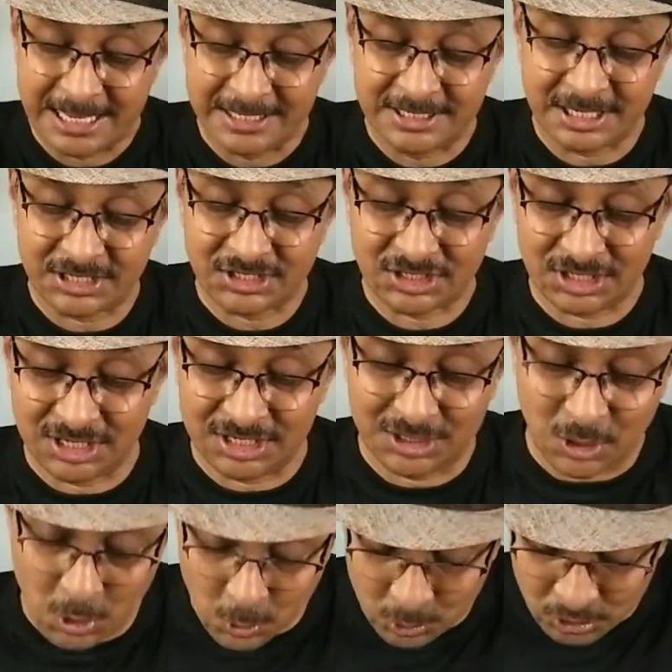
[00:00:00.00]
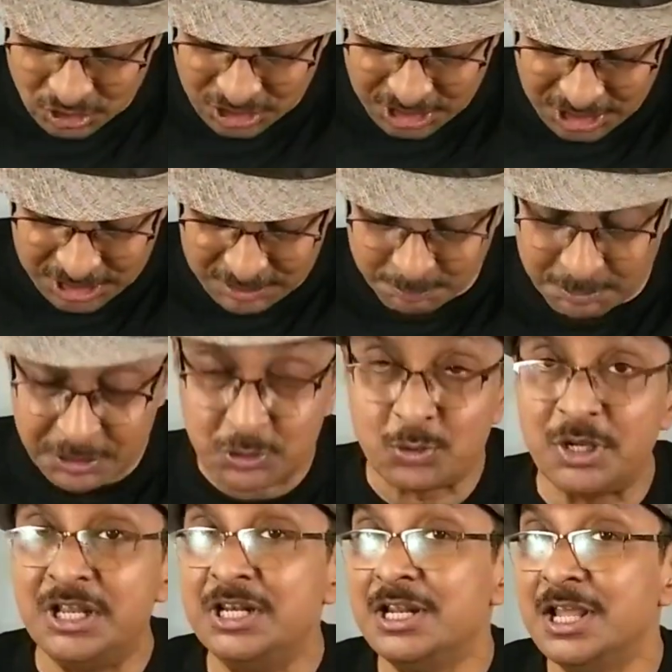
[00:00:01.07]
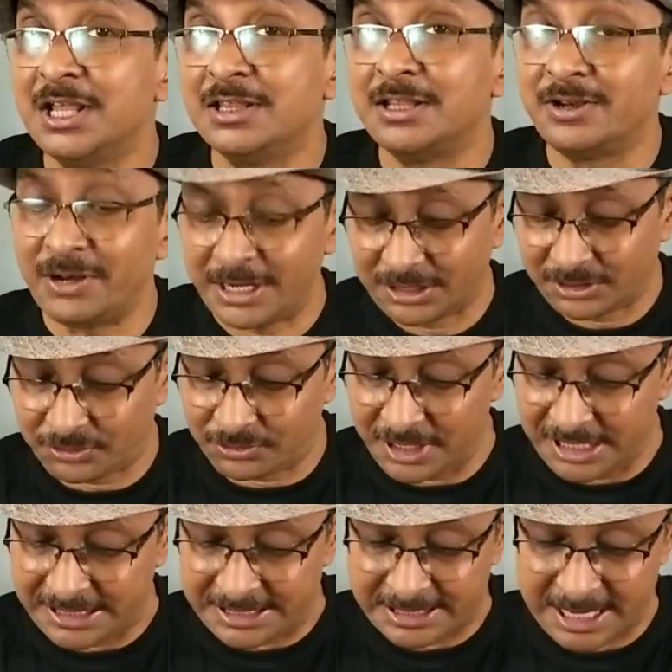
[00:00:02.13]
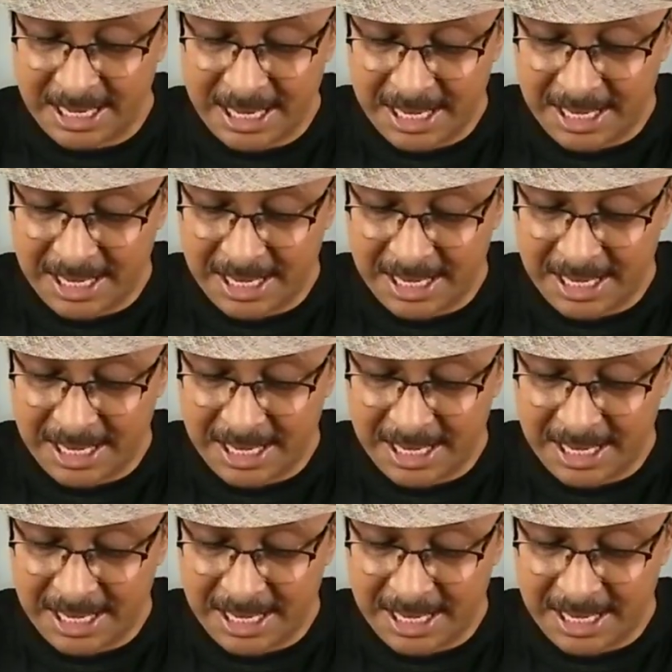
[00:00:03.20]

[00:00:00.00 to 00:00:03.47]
Just it goes in between the red threes.